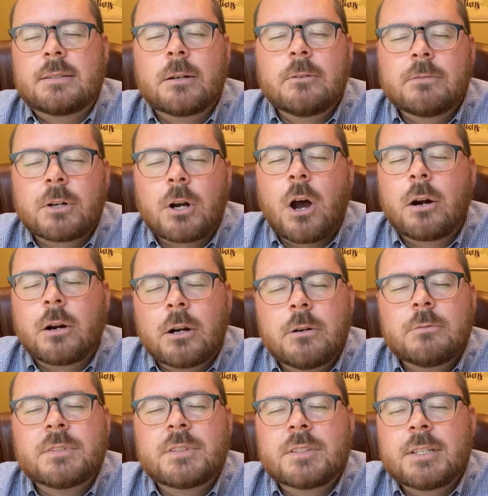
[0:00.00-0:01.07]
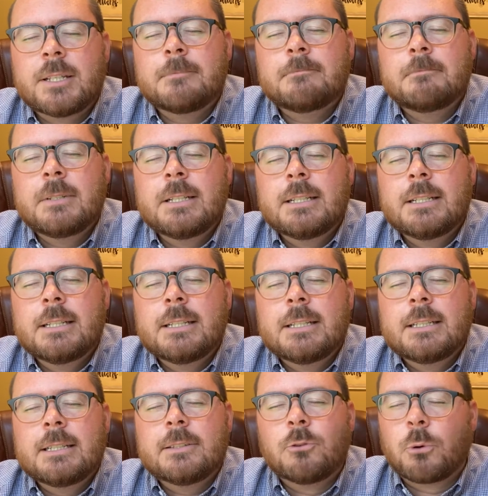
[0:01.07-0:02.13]
over our own sin.
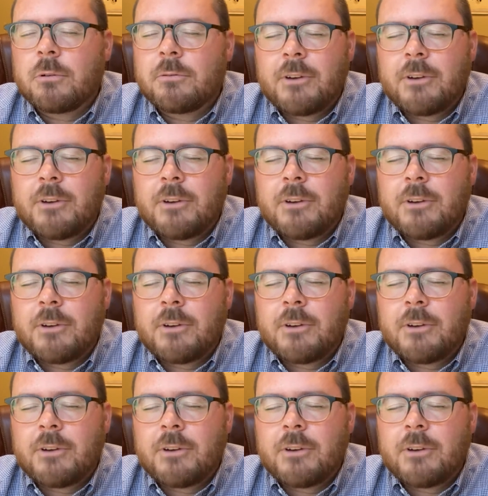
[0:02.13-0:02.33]
Lord,